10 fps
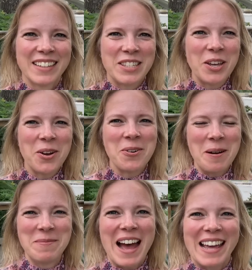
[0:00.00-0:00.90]
So
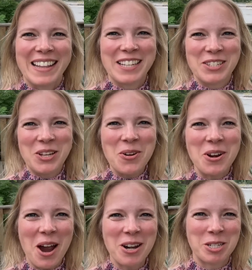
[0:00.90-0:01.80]
I'm not at the Stone
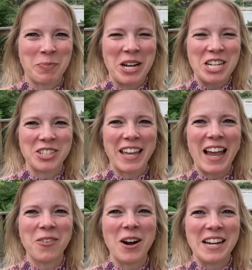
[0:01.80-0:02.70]
Arch Bridge like
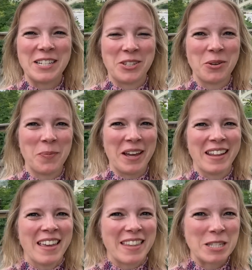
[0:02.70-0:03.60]
I wanted to, but
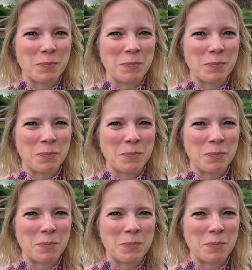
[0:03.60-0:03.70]
this